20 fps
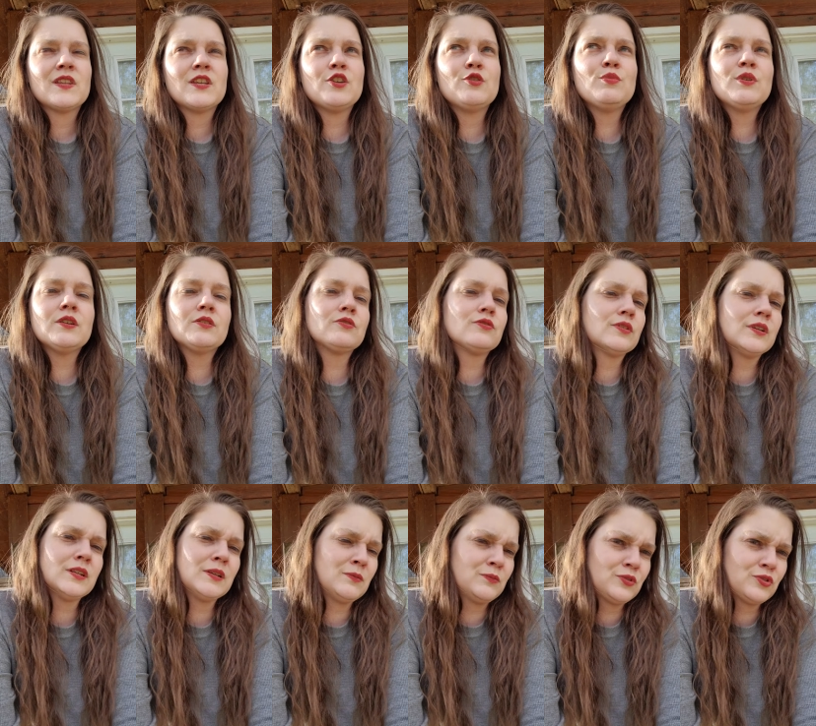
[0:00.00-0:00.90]
you being
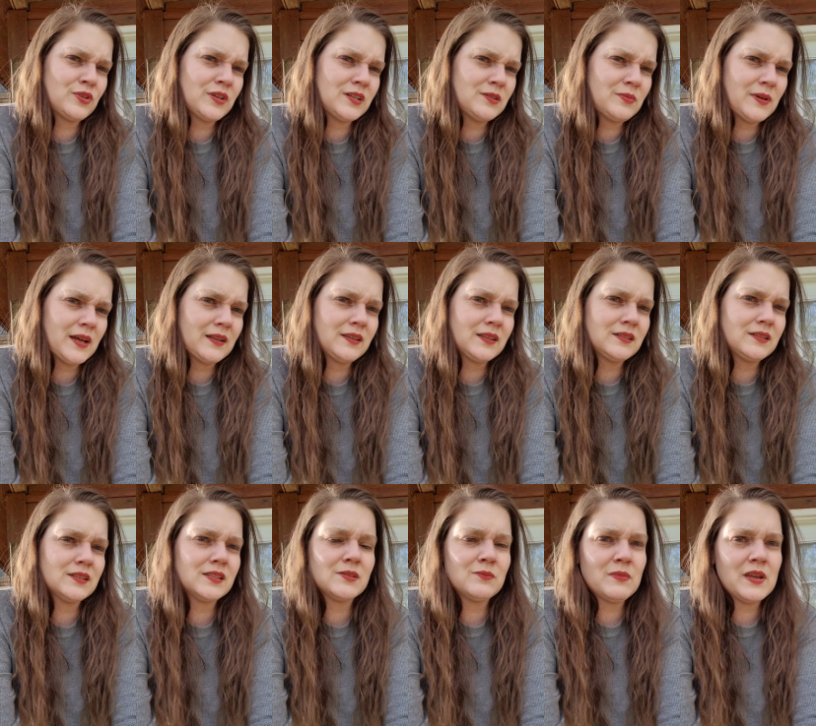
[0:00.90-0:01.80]
treated treated badly
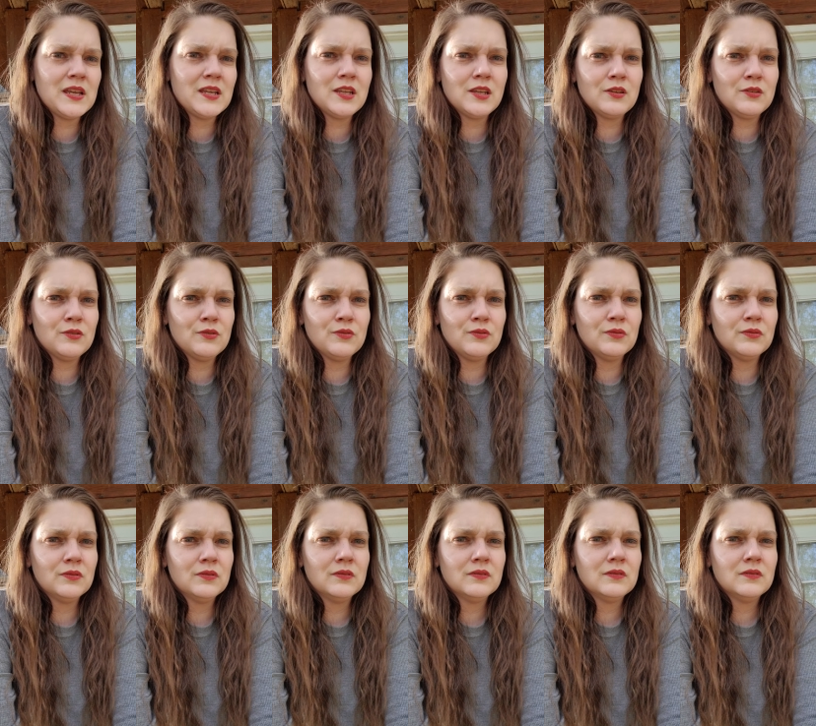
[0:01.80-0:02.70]
doesn't make you